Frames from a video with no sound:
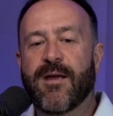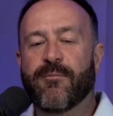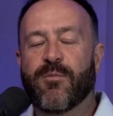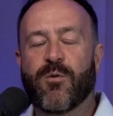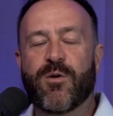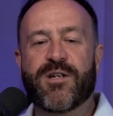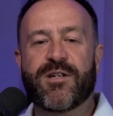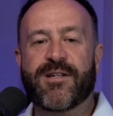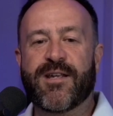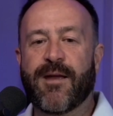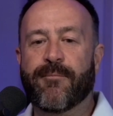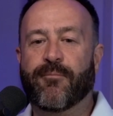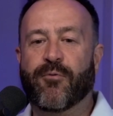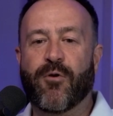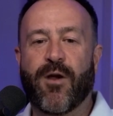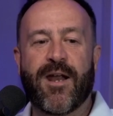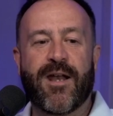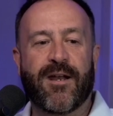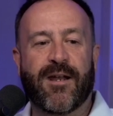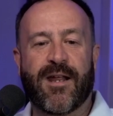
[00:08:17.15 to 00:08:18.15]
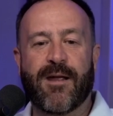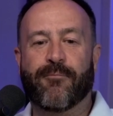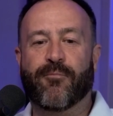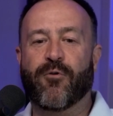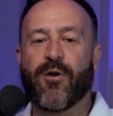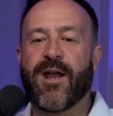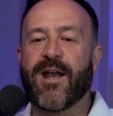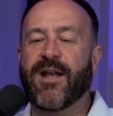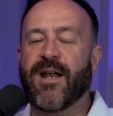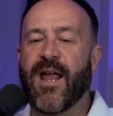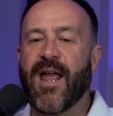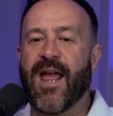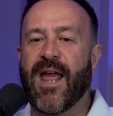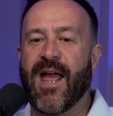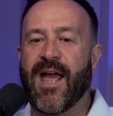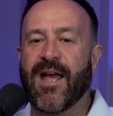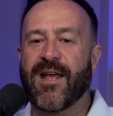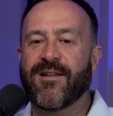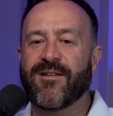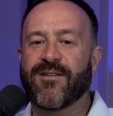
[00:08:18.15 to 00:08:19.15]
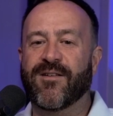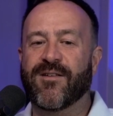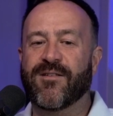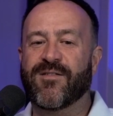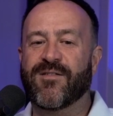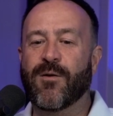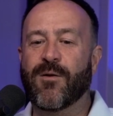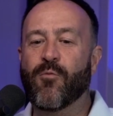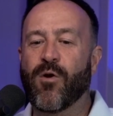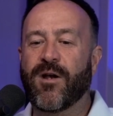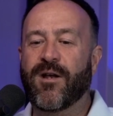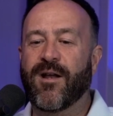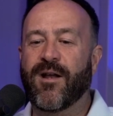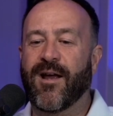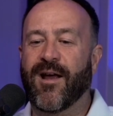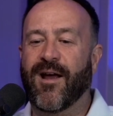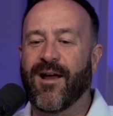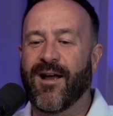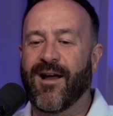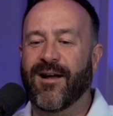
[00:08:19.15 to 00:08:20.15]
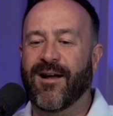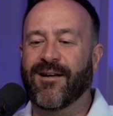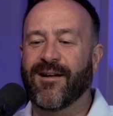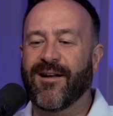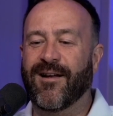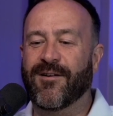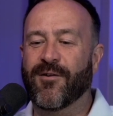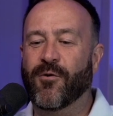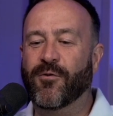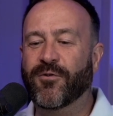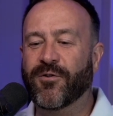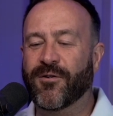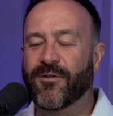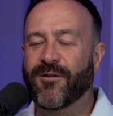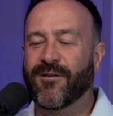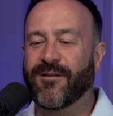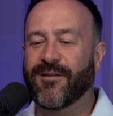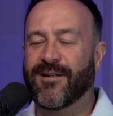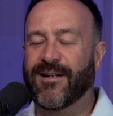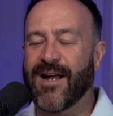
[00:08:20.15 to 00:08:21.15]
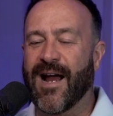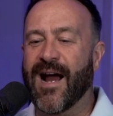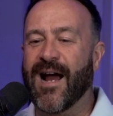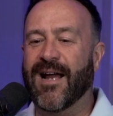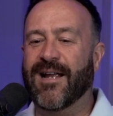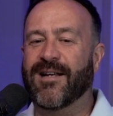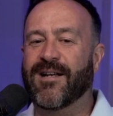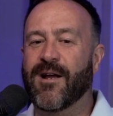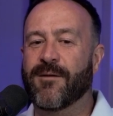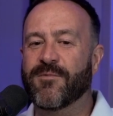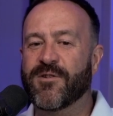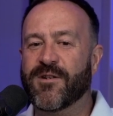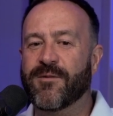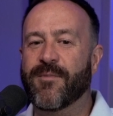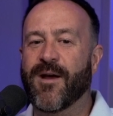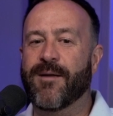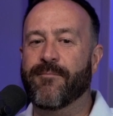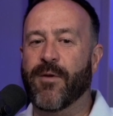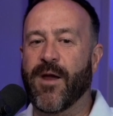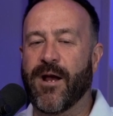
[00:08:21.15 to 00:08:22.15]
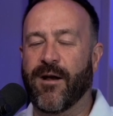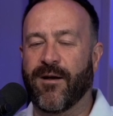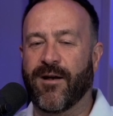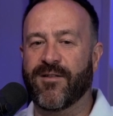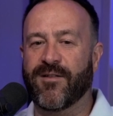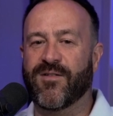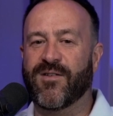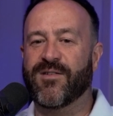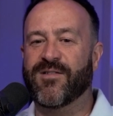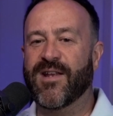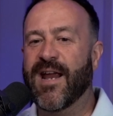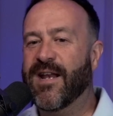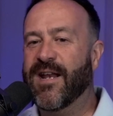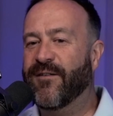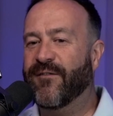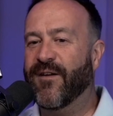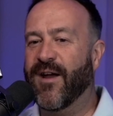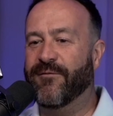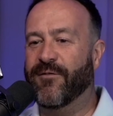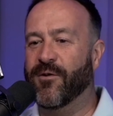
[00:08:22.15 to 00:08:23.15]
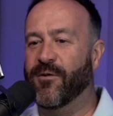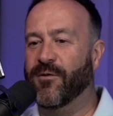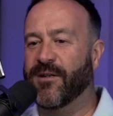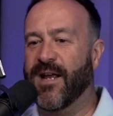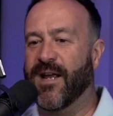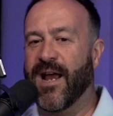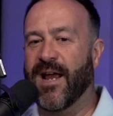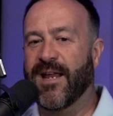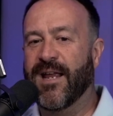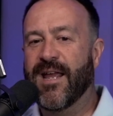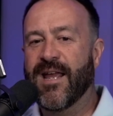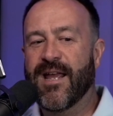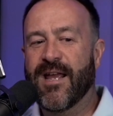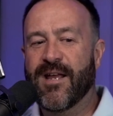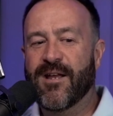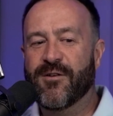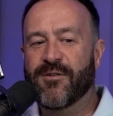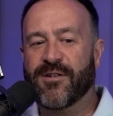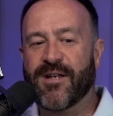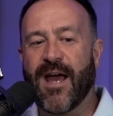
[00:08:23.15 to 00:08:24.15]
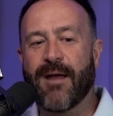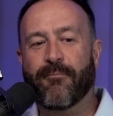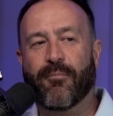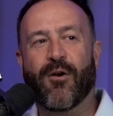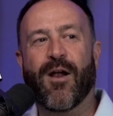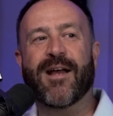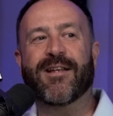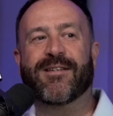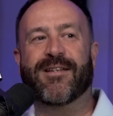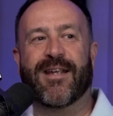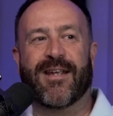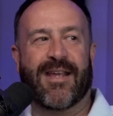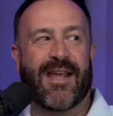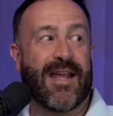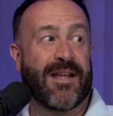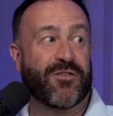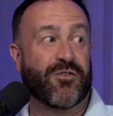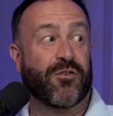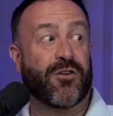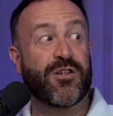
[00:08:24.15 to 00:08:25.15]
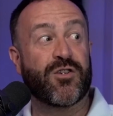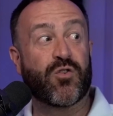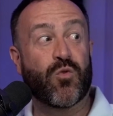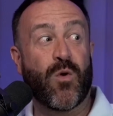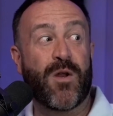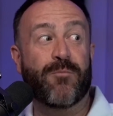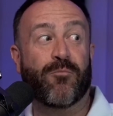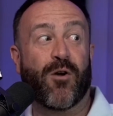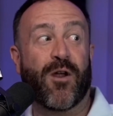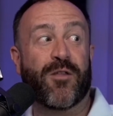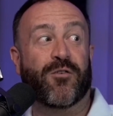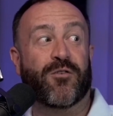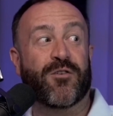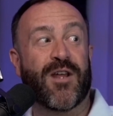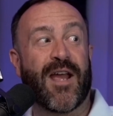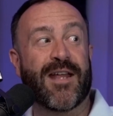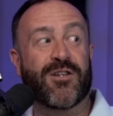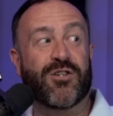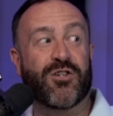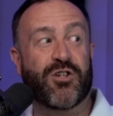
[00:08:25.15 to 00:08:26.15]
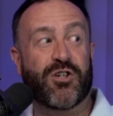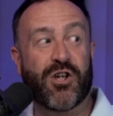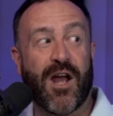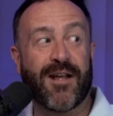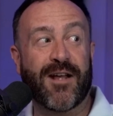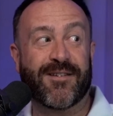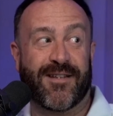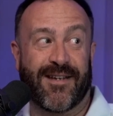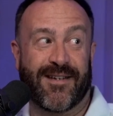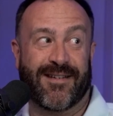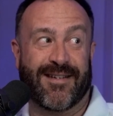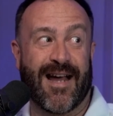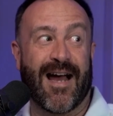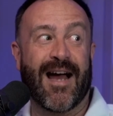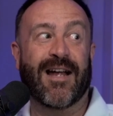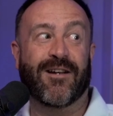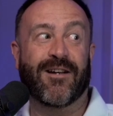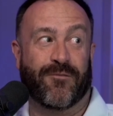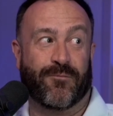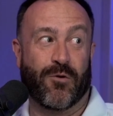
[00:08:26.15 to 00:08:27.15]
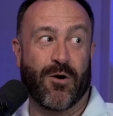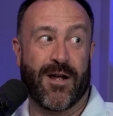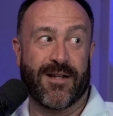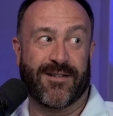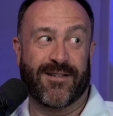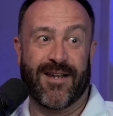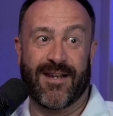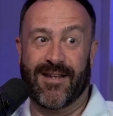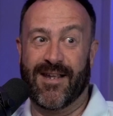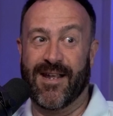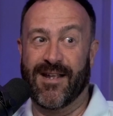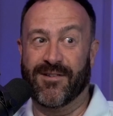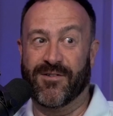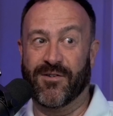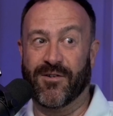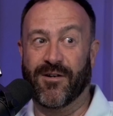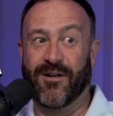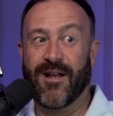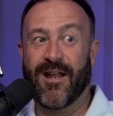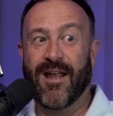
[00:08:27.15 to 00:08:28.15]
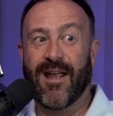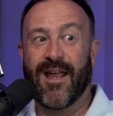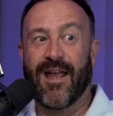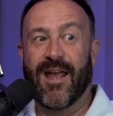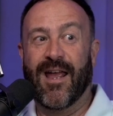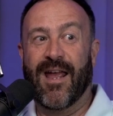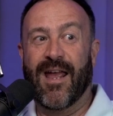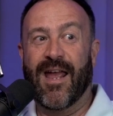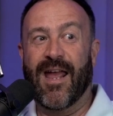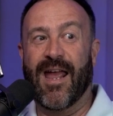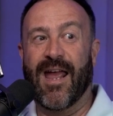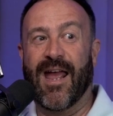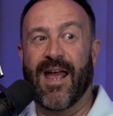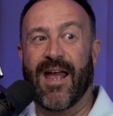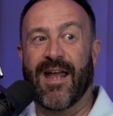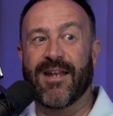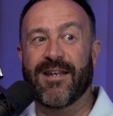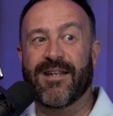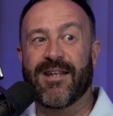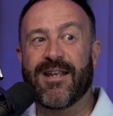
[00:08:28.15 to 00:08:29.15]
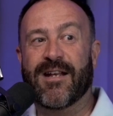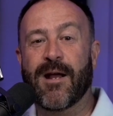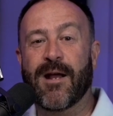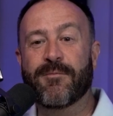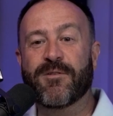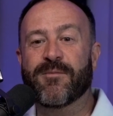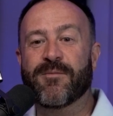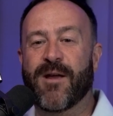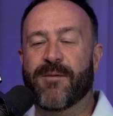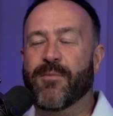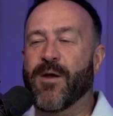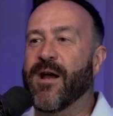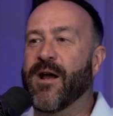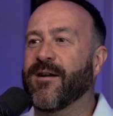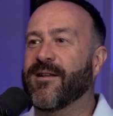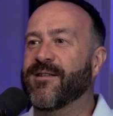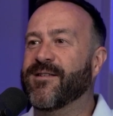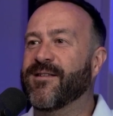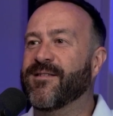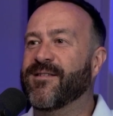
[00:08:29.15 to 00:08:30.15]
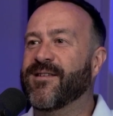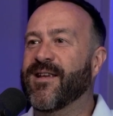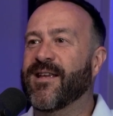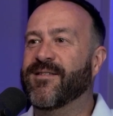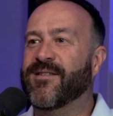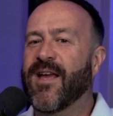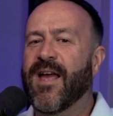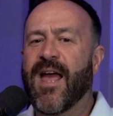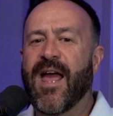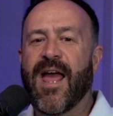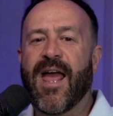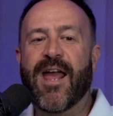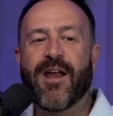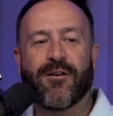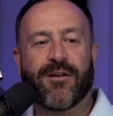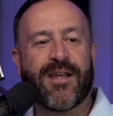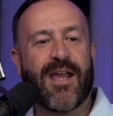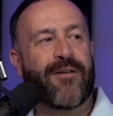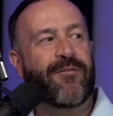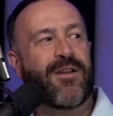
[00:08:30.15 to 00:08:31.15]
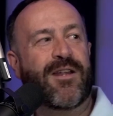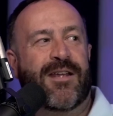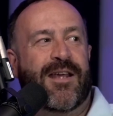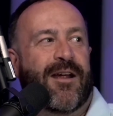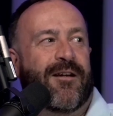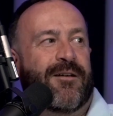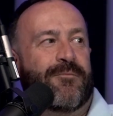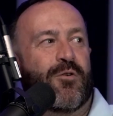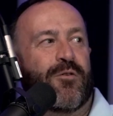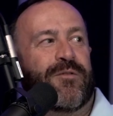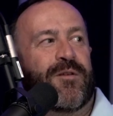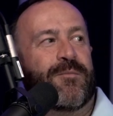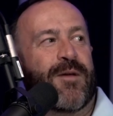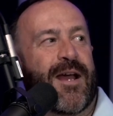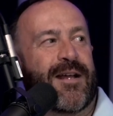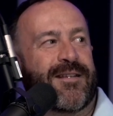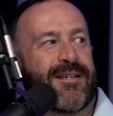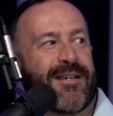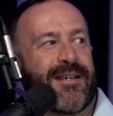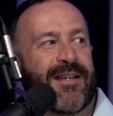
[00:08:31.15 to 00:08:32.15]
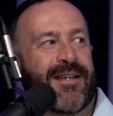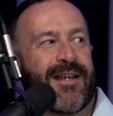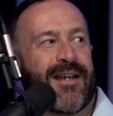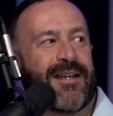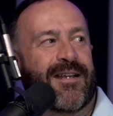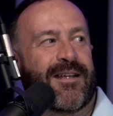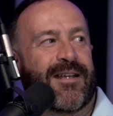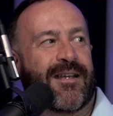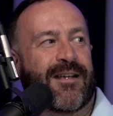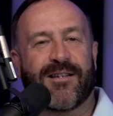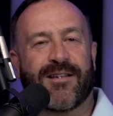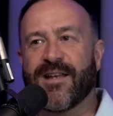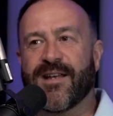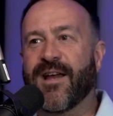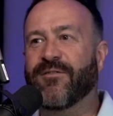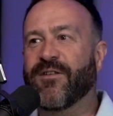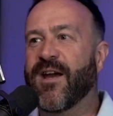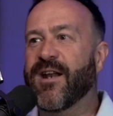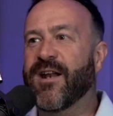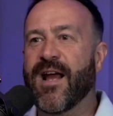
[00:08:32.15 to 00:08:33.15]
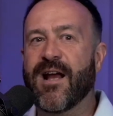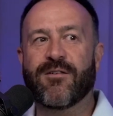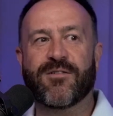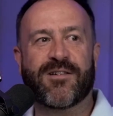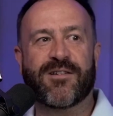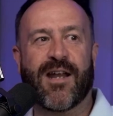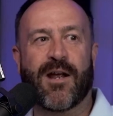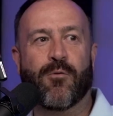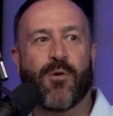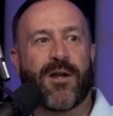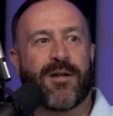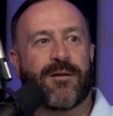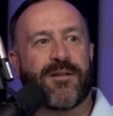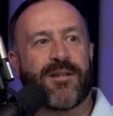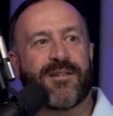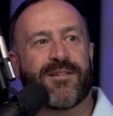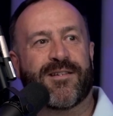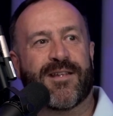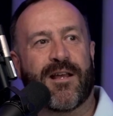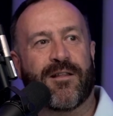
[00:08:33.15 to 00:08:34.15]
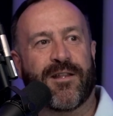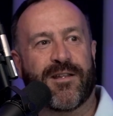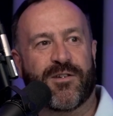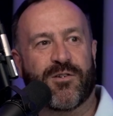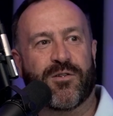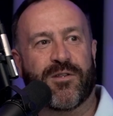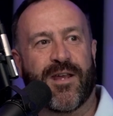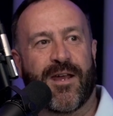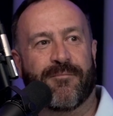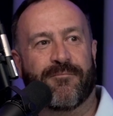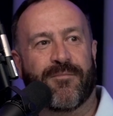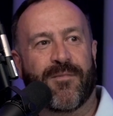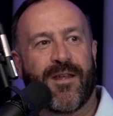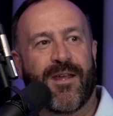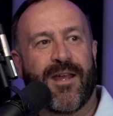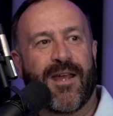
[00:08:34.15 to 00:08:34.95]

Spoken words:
But we just kept praying, and someone, an older guy, comes to my parents. He's an 85-year-old guy who's got prostate cancer. His twin brother had just died of prostate cancer. Wow. And he comes to my parents and says, hey, are Kevin and Carrie moving back to Connecticut? Because I've got a house and I wanted to sell it to them.